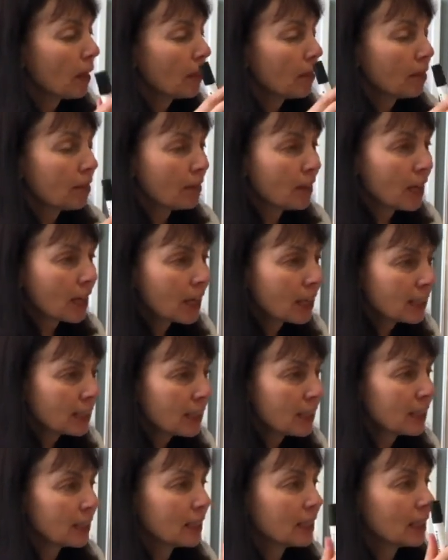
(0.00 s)
this
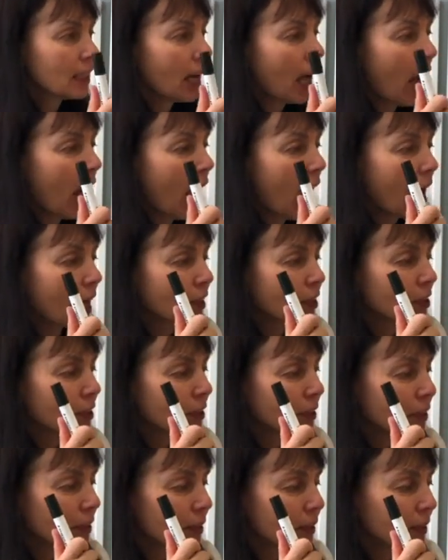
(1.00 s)
is a
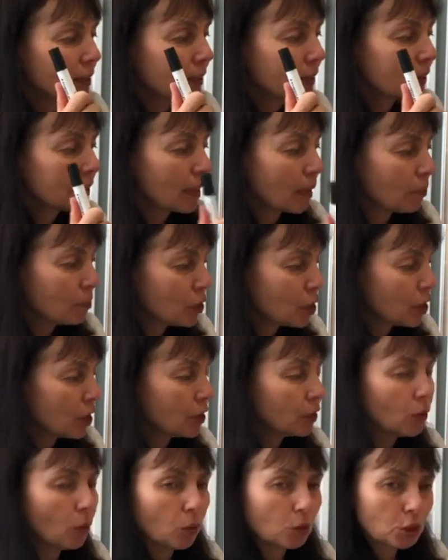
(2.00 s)

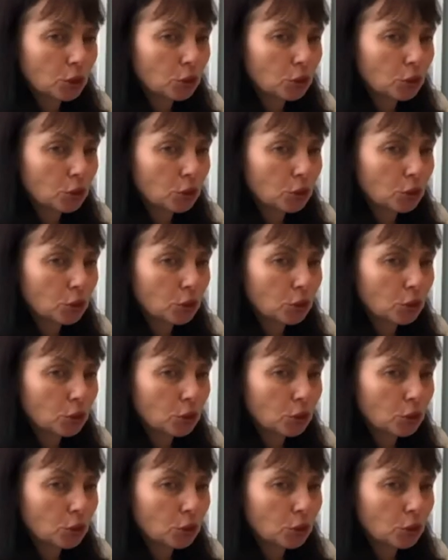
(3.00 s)
subject or